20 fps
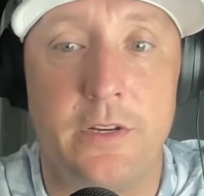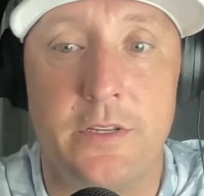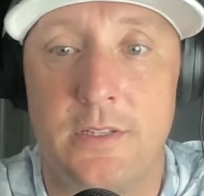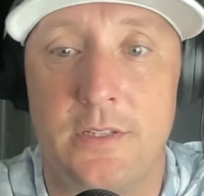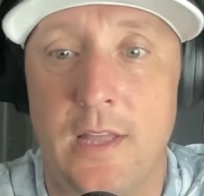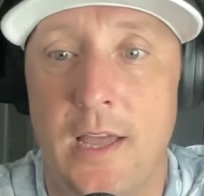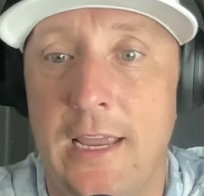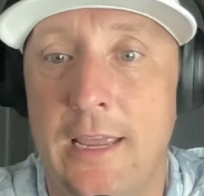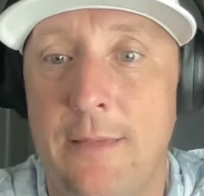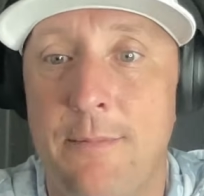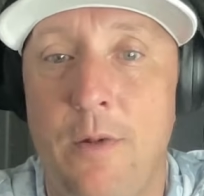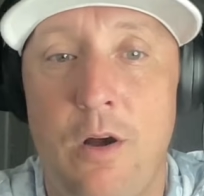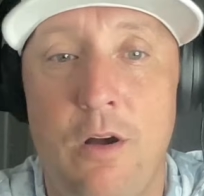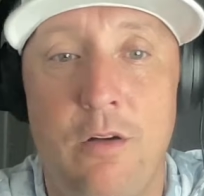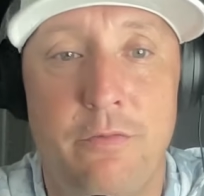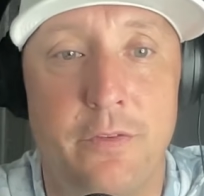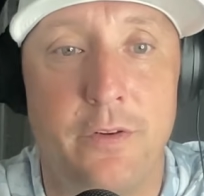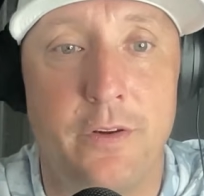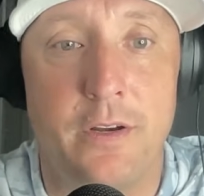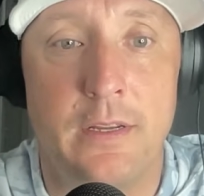is Naeem
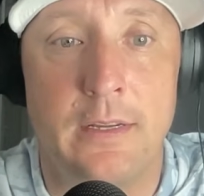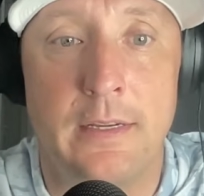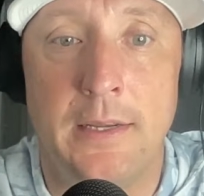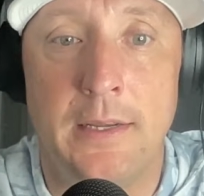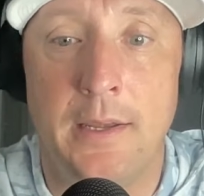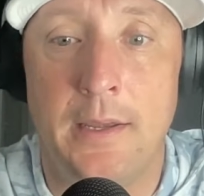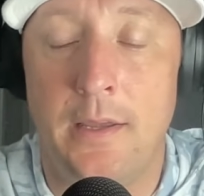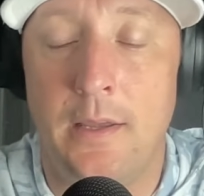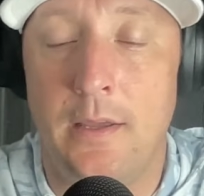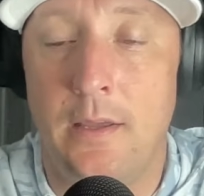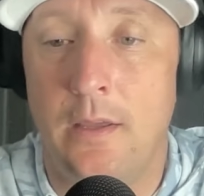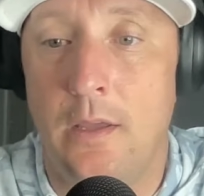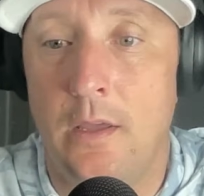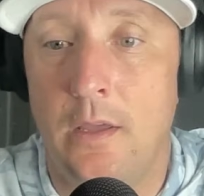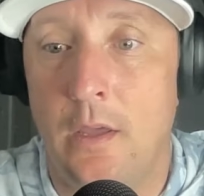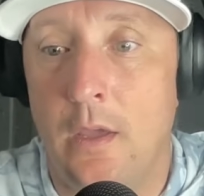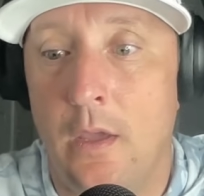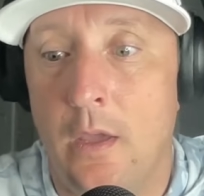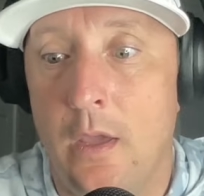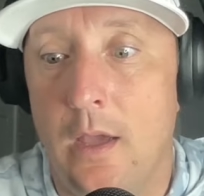Alford.
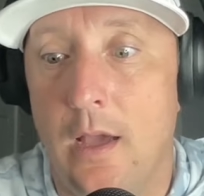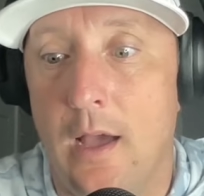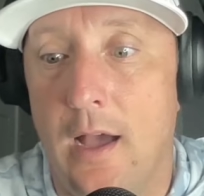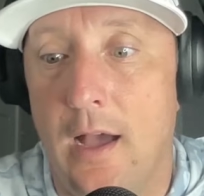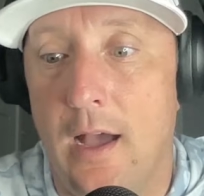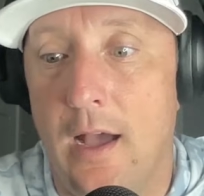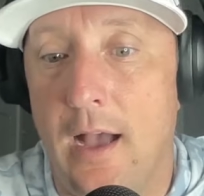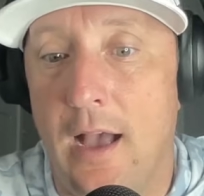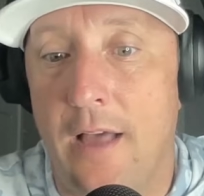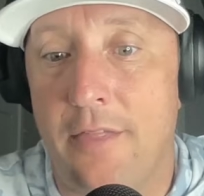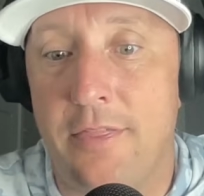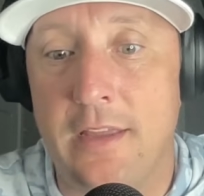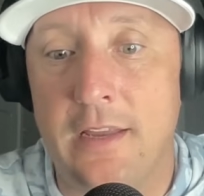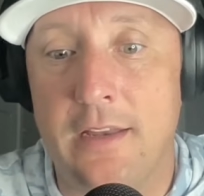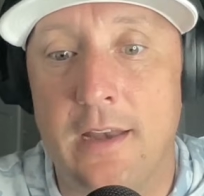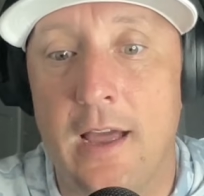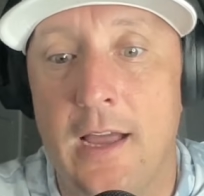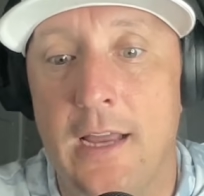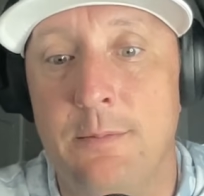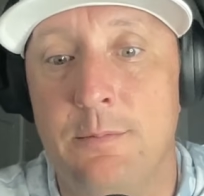I
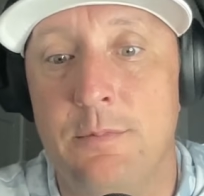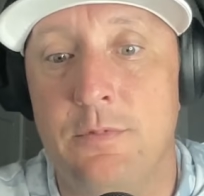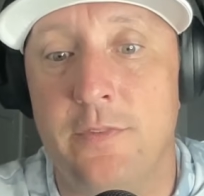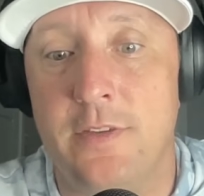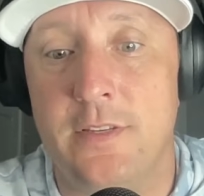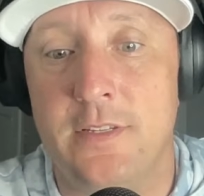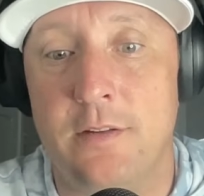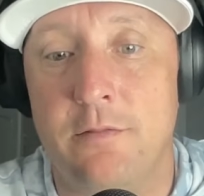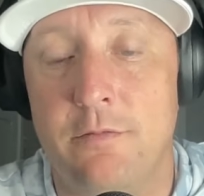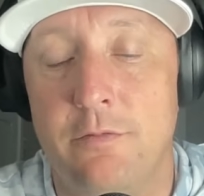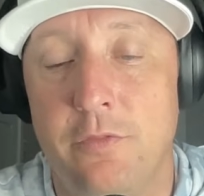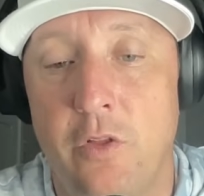think Naeem's visiting